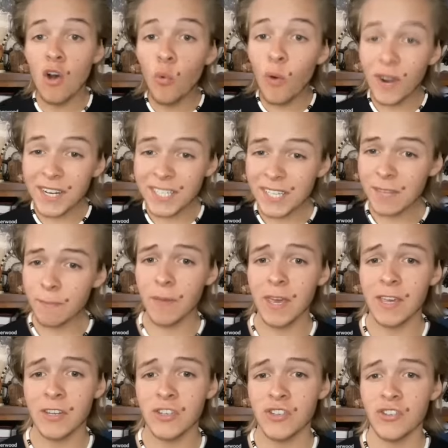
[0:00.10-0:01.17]
What is the
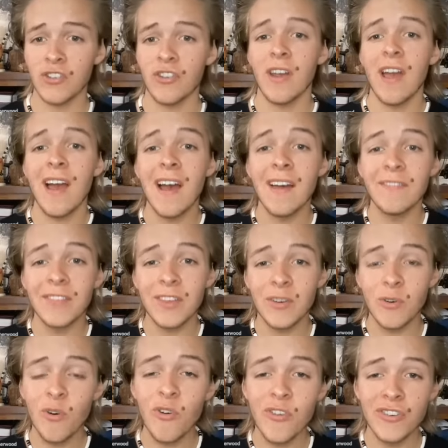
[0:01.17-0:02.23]
picture of the
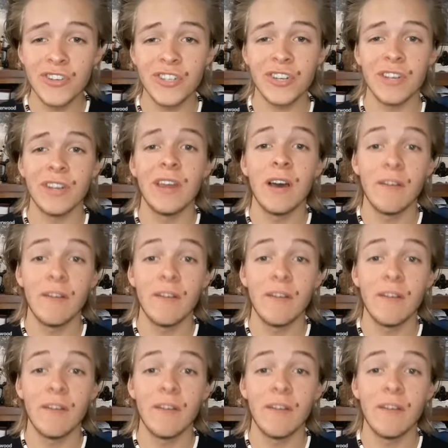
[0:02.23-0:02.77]
origin